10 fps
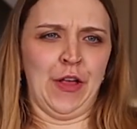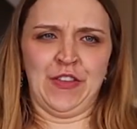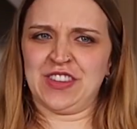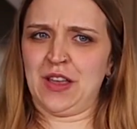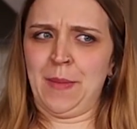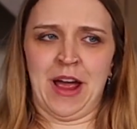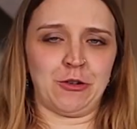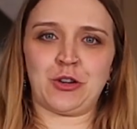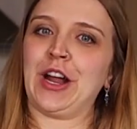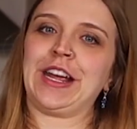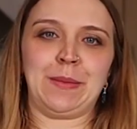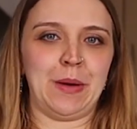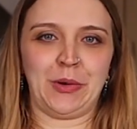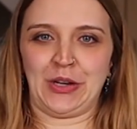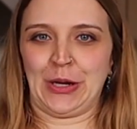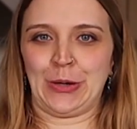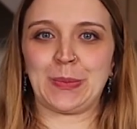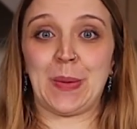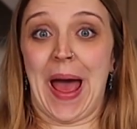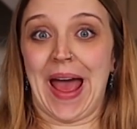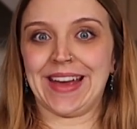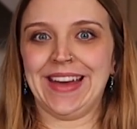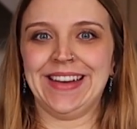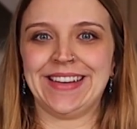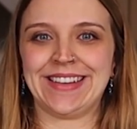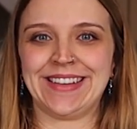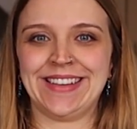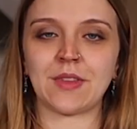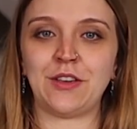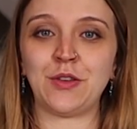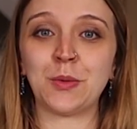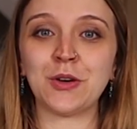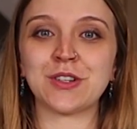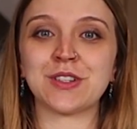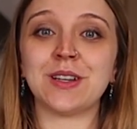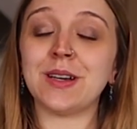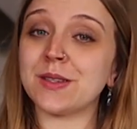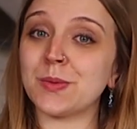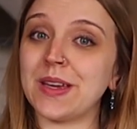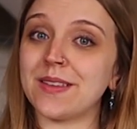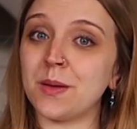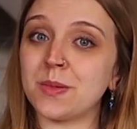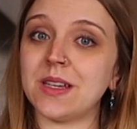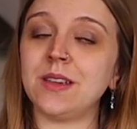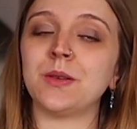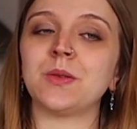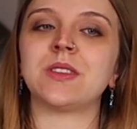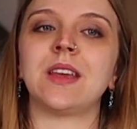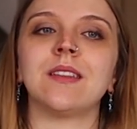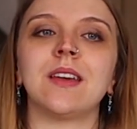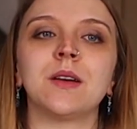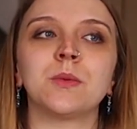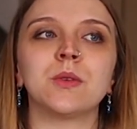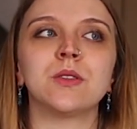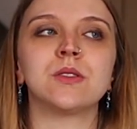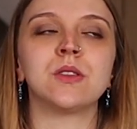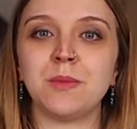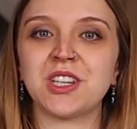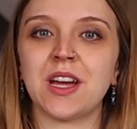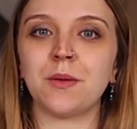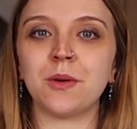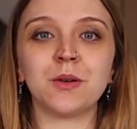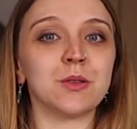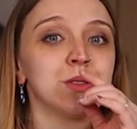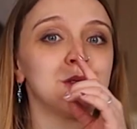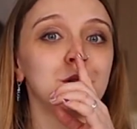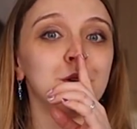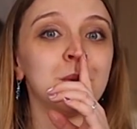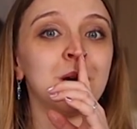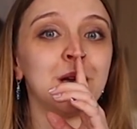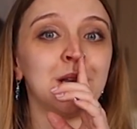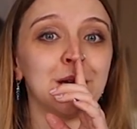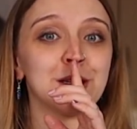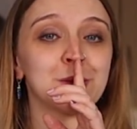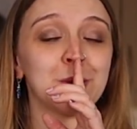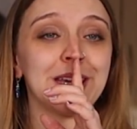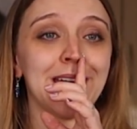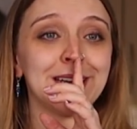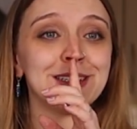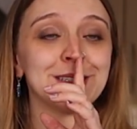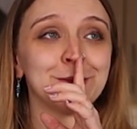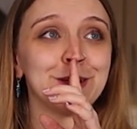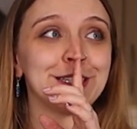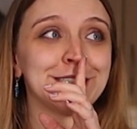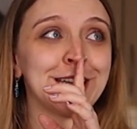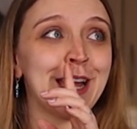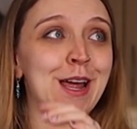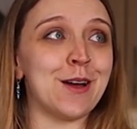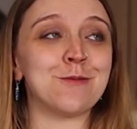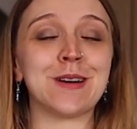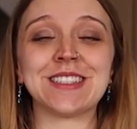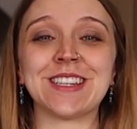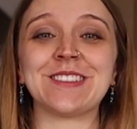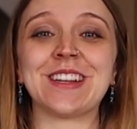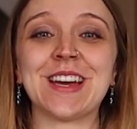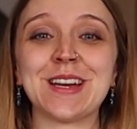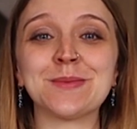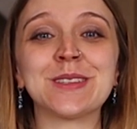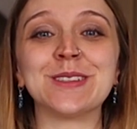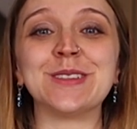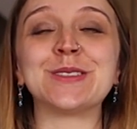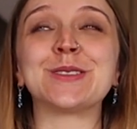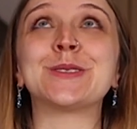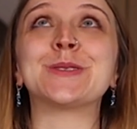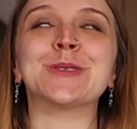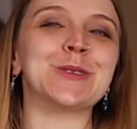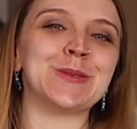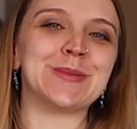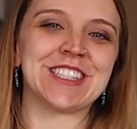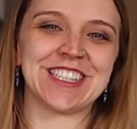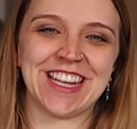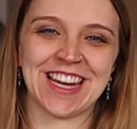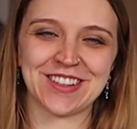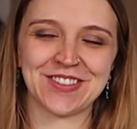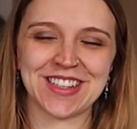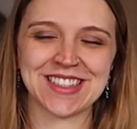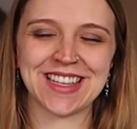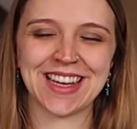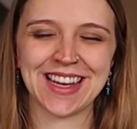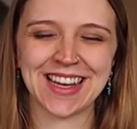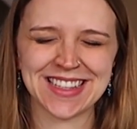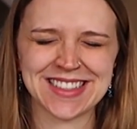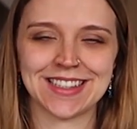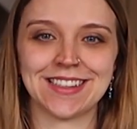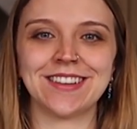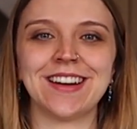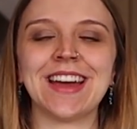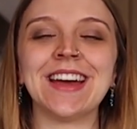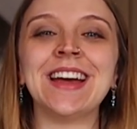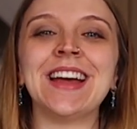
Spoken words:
somehow try and get my body clock back. If you watched last week's update, you'll see that it was baby shower on Zoom last weekend, which went down an absolute storm. She had a fantastic night,